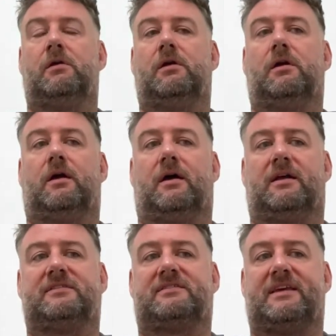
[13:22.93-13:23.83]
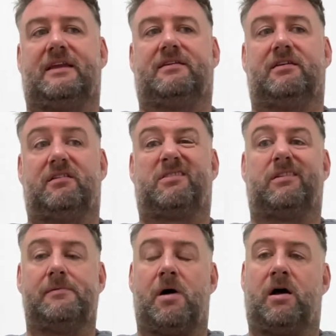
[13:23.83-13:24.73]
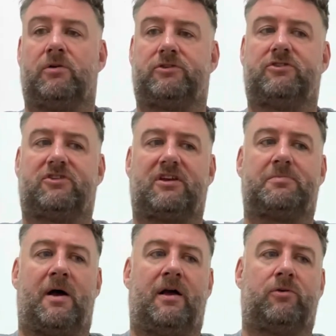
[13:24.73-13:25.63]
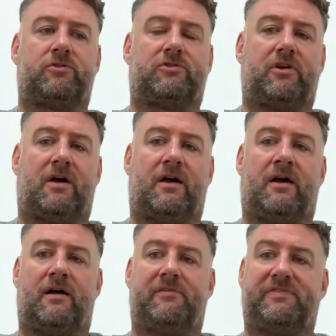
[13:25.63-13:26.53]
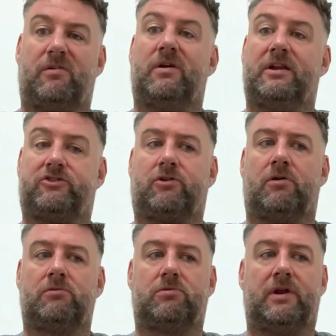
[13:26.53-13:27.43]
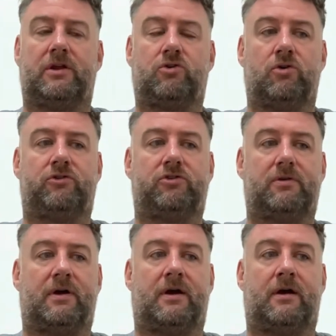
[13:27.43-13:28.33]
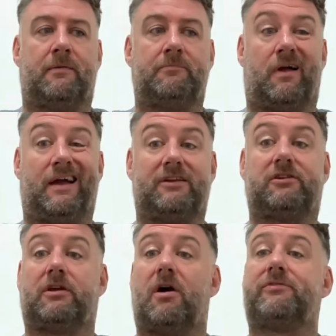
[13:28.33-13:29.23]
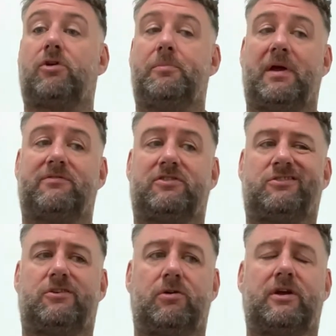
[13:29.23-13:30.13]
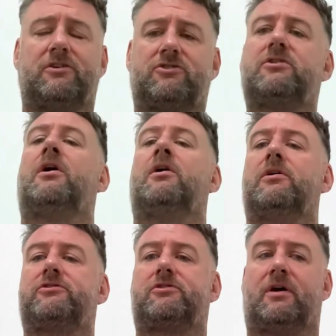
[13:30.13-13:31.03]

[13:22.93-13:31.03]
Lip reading: as I said, 3 miles and 6 miles, felt really strong, really good. I actually got off to a bit of a sluggish start.